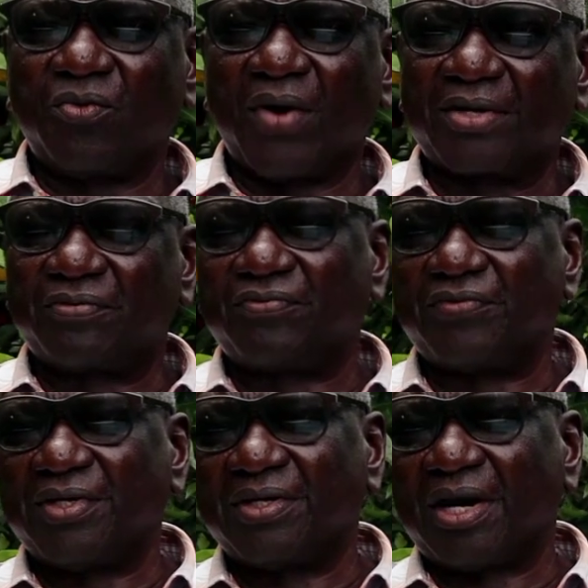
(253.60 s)

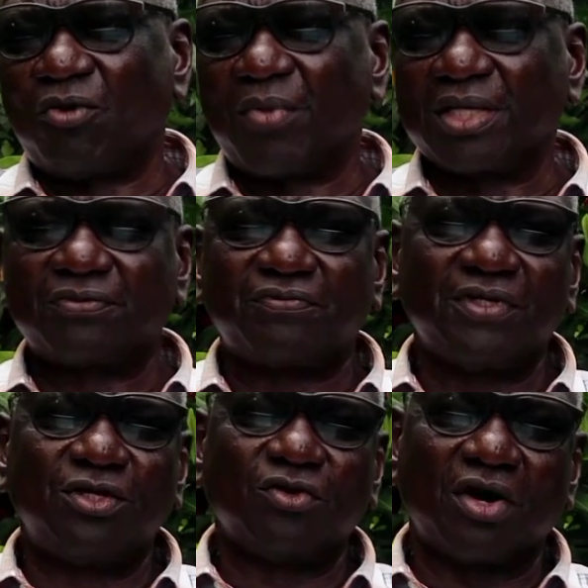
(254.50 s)
how much
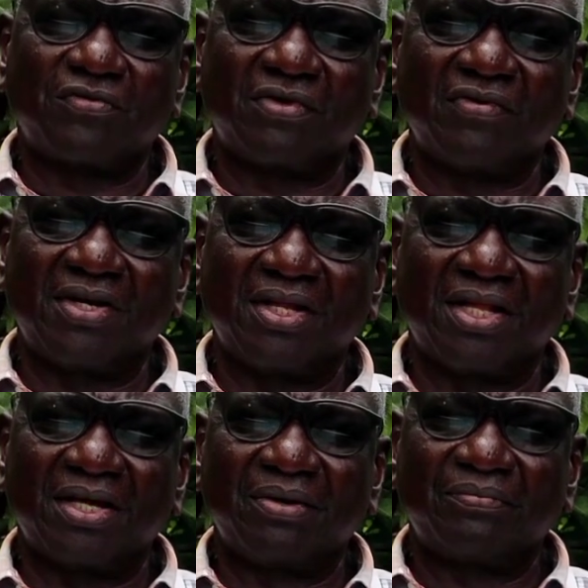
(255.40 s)
feed you have given
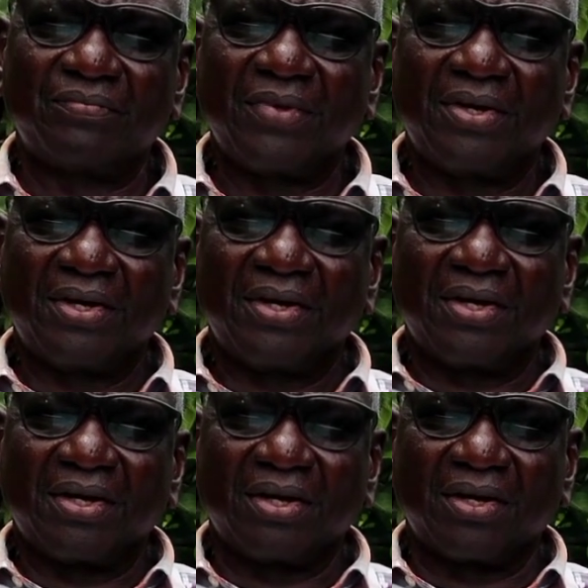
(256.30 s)
them,
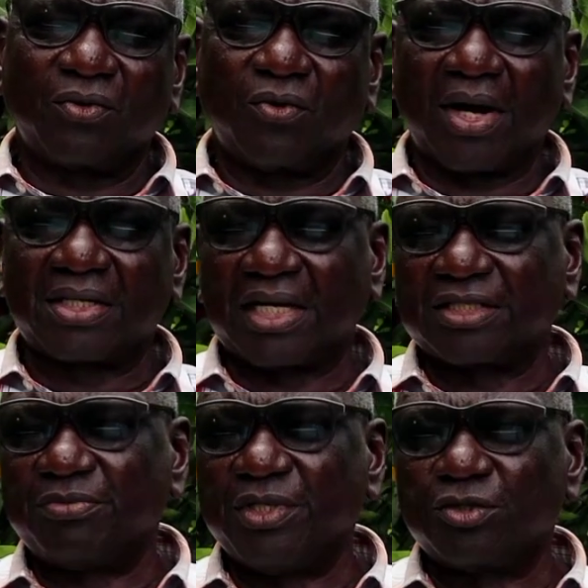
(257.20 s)
what
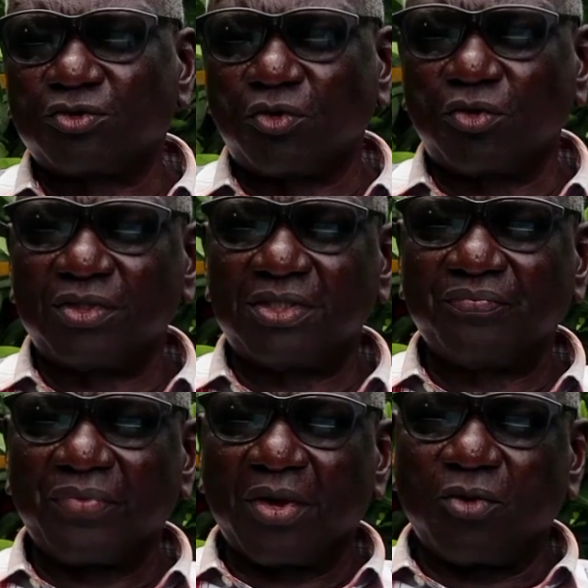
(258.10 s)
has been sold,
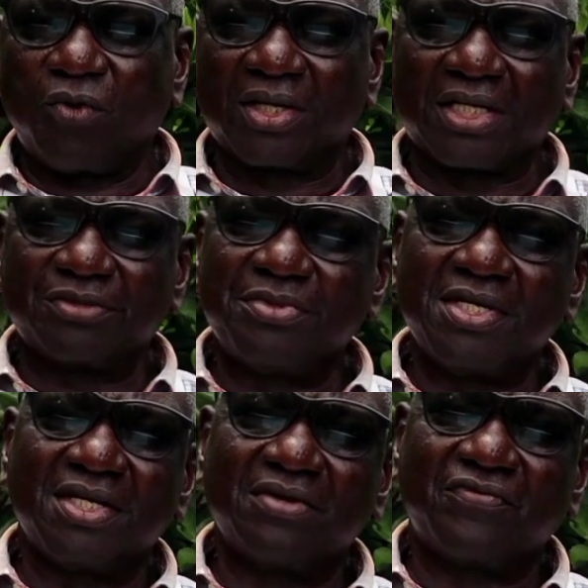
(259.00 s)
what has
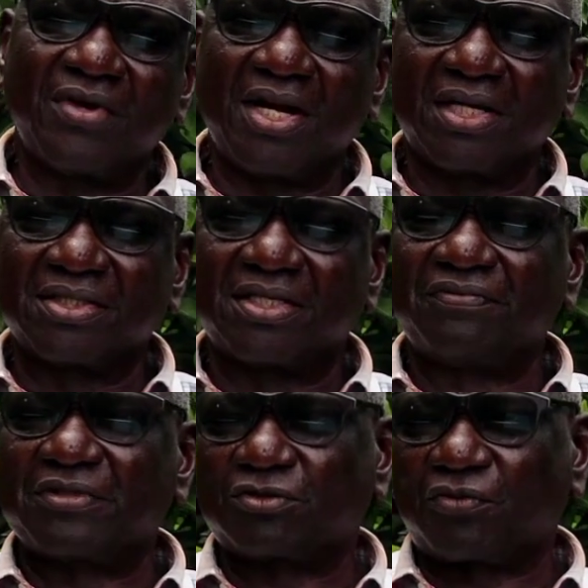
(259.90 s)
been given as
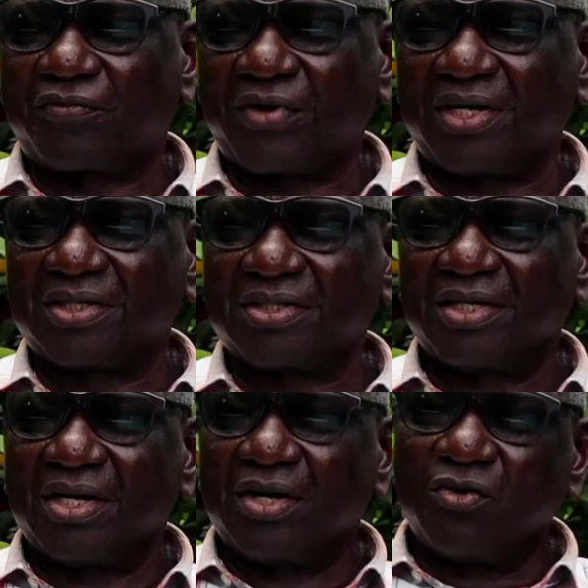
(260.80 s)
gifts to friends,
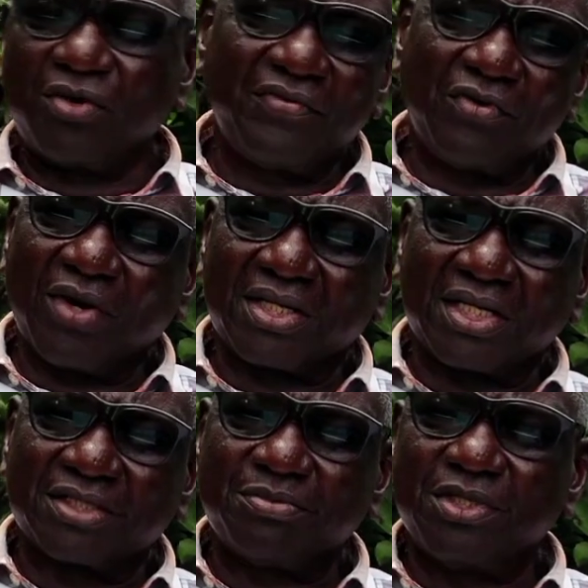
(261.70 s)
or even what
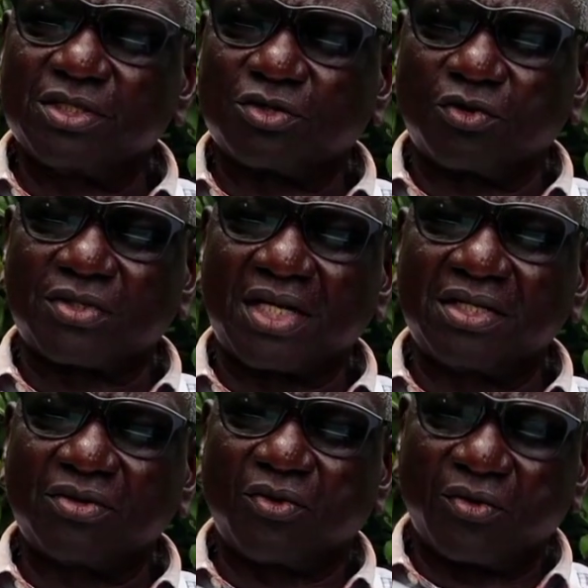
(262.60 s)
has been
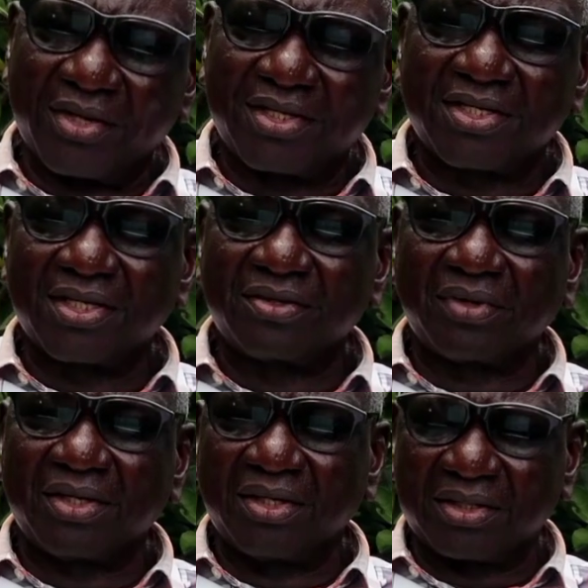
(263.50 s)
slaughtered or eaten
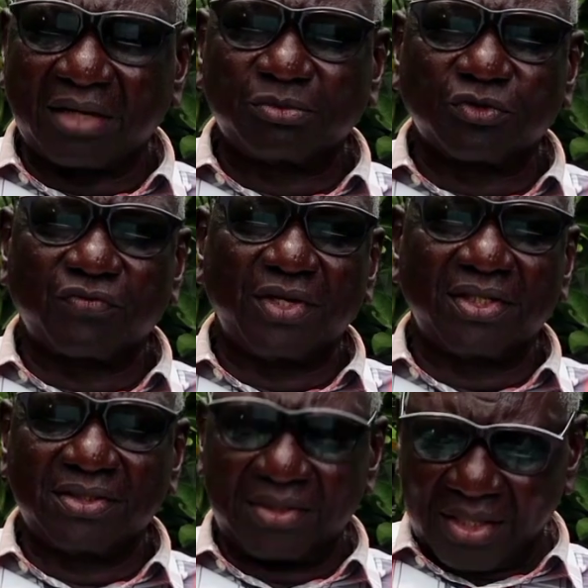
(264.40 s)
in terms of
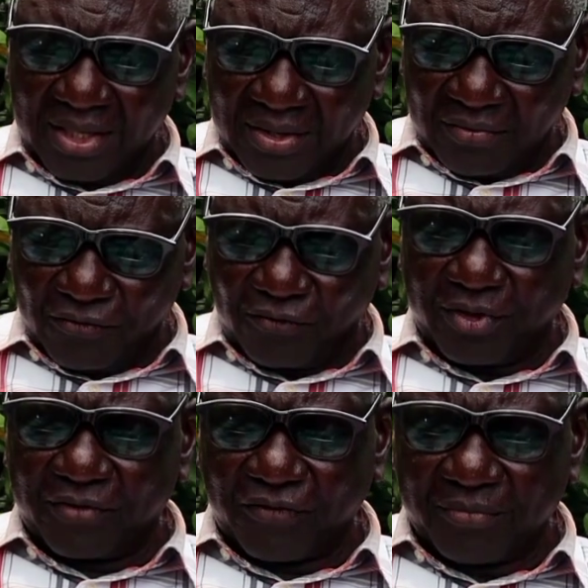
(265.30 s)
eggs for
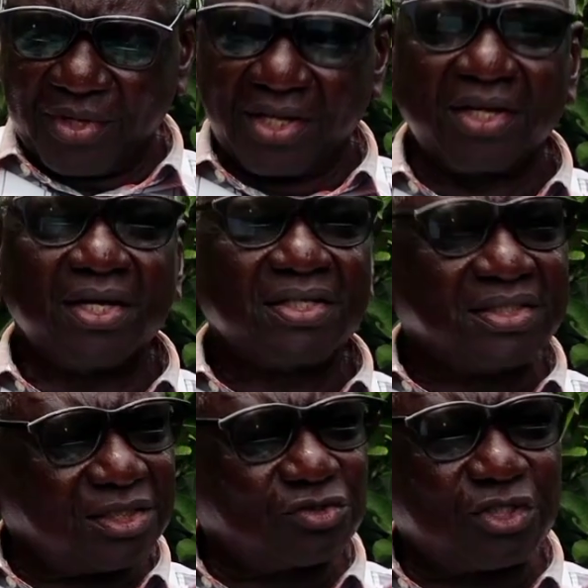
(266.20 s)
the family.
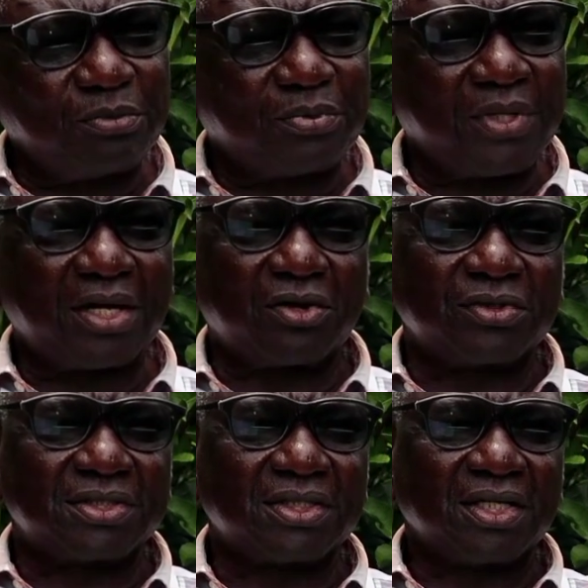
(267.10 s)
Just to keep the
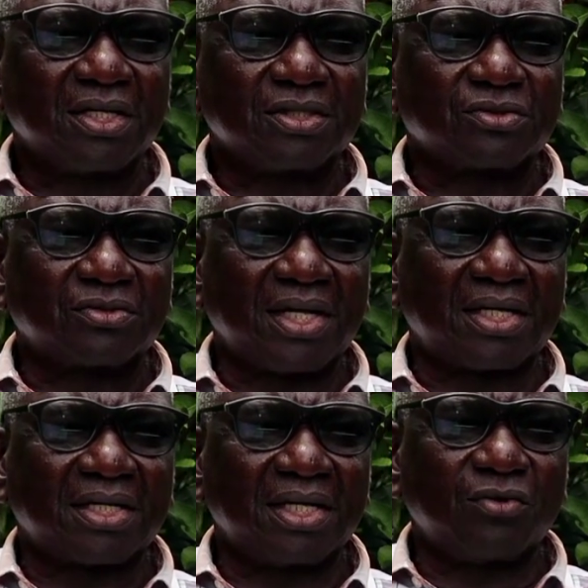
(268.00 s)
records so
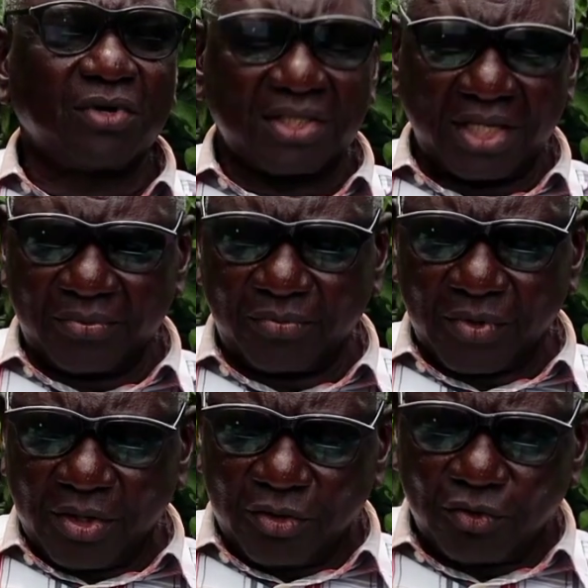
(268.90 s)
that at any one time
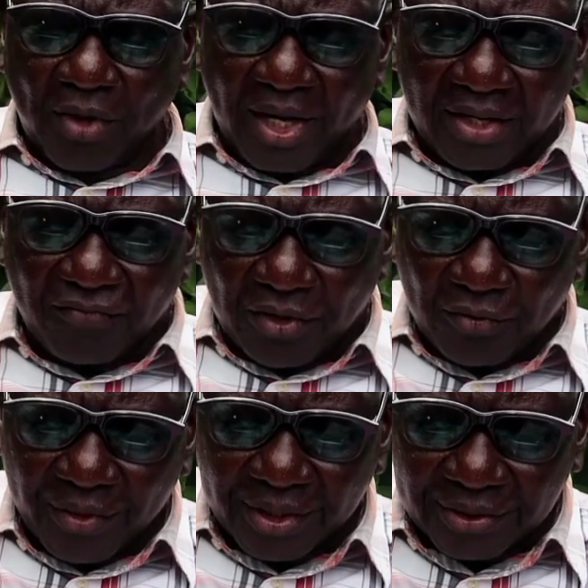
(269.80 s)
you can
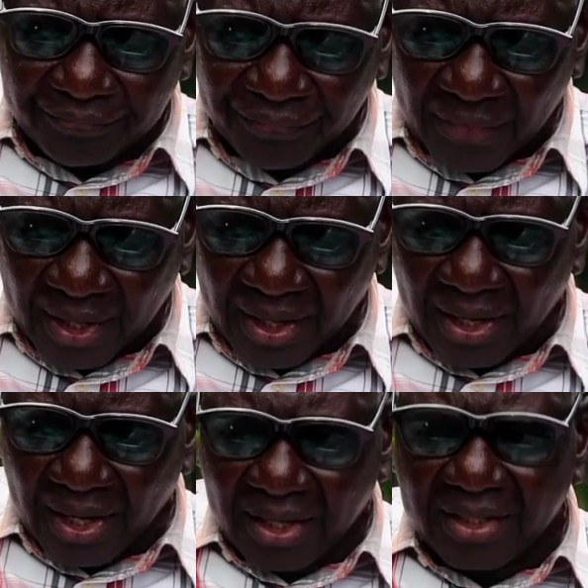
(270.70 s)
evaluate.
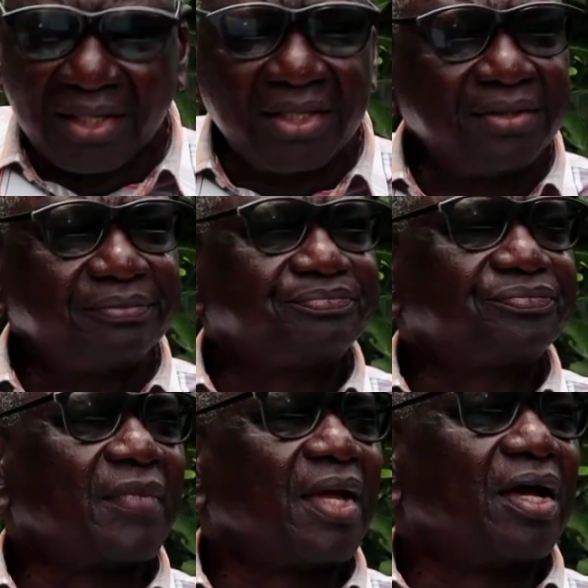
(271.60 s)
And then,
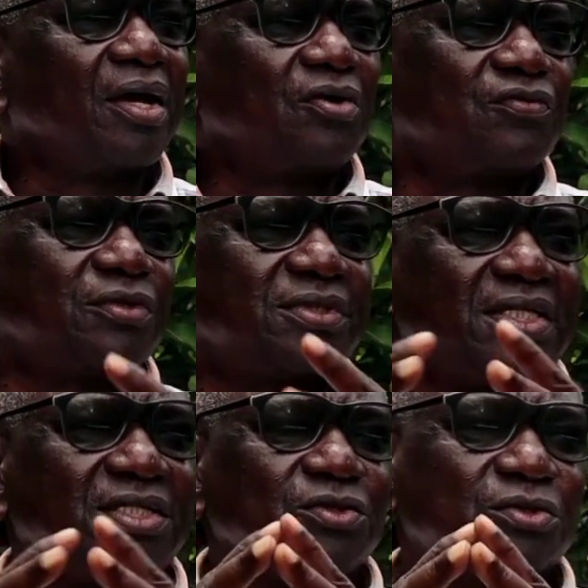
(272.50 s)
of course,
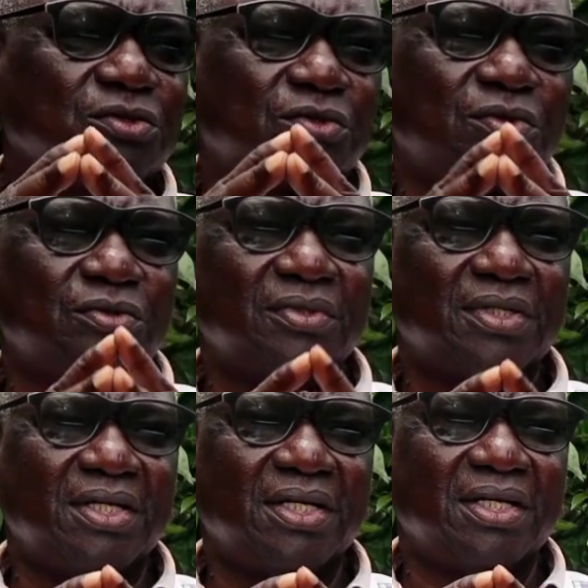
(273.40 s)
there is also
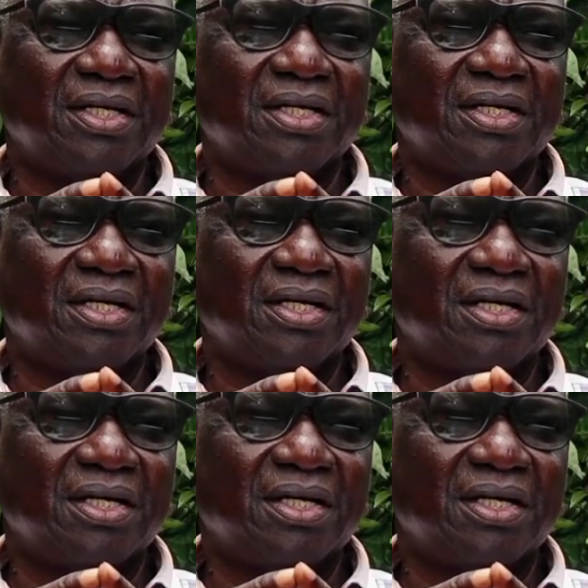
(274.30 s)
the